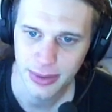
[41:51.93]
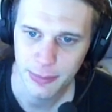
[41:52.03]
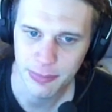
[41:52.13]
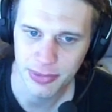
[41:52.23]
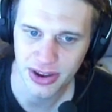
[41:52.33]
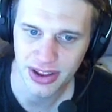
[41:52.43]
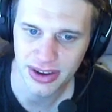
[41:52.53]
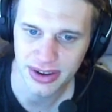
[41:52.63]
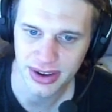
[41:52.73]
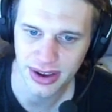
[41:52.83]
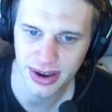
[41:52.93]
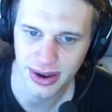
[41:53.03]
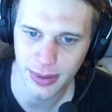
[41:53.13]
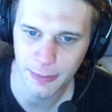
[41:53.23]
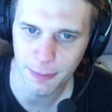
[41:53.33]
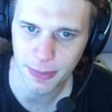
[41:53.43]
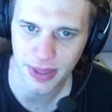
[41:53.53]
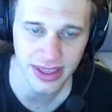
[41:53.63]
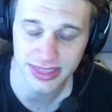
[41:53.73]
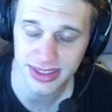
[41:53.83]
But
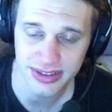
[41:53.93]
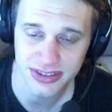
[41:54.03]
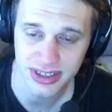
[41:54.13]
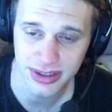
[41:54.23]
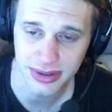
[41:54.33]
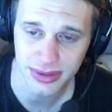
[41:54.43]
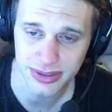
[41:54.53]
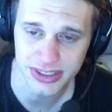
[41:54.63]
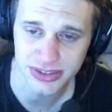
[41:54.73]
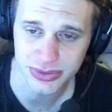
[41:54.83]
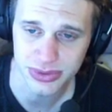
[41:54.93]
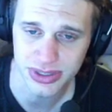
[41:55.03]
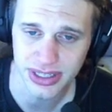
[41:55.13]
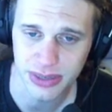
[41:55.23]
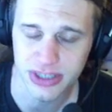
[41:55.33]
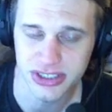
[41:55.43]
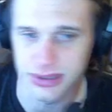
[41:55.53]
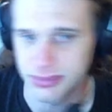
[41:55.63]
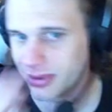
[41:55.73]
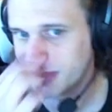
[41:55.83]
I think that was like just really
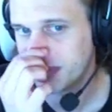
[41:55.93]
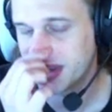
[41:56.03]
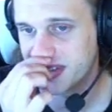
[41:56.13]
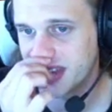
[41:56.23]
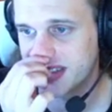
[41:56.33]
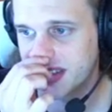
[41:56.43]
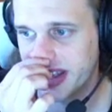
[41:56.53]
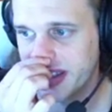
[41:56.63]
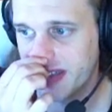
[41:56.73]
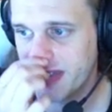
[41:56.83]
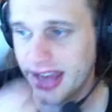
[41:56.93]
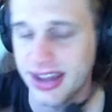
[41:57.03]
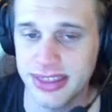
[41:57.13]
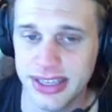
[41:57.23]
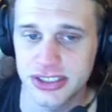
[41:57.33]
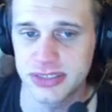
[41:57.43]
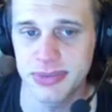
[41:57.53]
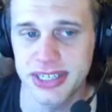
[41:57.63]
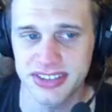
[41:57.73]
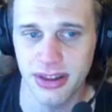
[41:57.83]
questionable because if anything, it's just
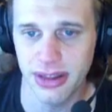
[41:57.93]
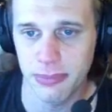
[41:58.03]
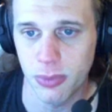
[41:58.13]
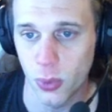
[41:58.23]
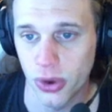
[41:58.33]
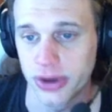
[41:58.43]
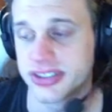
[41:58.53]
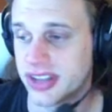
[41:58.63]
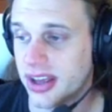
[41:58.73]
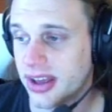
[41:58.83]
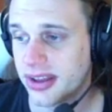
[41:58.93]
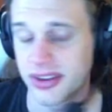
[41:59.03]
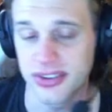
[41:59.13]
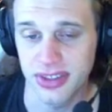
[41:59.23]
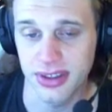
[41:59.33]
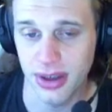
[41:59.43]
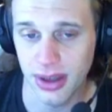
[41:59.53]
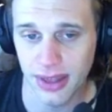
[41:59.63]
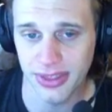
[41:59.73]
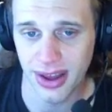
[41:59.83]
made skill amp worse because the
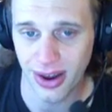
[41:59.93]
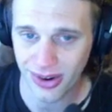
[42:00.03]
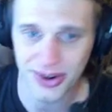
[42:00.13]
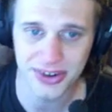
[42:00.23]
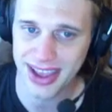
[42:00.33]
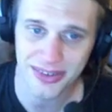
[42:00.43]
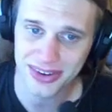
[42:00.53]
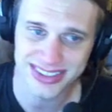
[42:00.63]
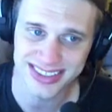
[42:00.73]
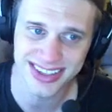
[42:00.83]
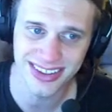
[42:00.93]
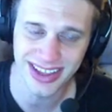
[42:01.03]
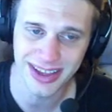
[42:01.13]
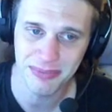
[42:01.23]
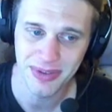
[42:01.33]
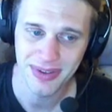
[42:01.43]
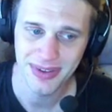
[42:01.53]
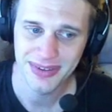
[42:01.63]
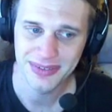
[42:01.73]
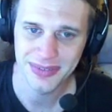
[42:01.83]
hard counter to skill amp
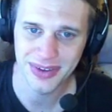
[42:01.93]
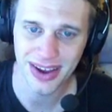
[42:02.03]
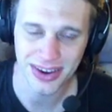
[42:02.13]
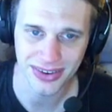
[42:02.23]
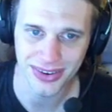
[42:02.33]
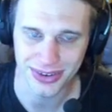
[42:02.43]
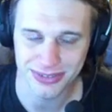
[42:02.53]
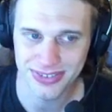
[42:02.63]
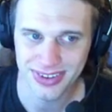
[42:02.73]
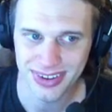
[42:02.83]
got nerfed,